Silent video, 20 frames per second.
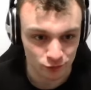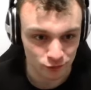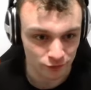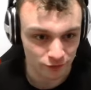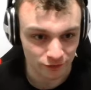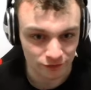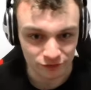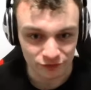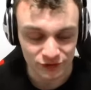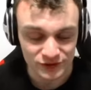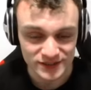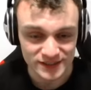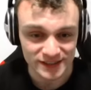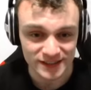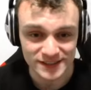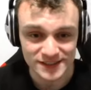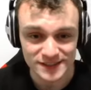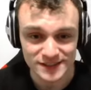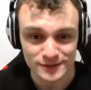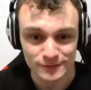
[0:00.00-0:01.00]

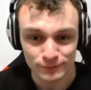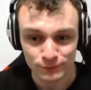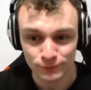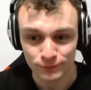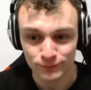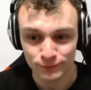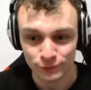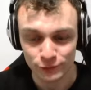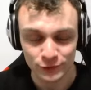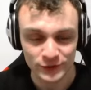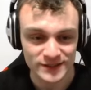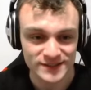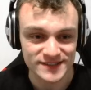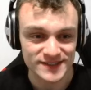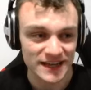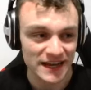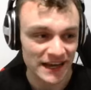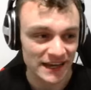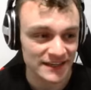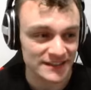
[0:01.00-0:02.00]
Physics, press
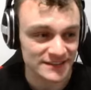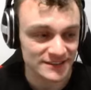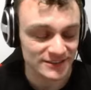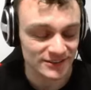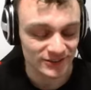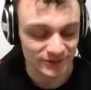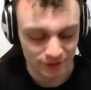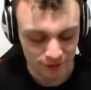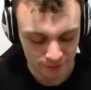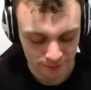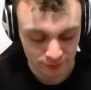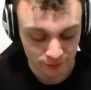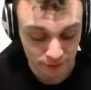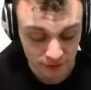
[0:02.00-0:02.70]
enter or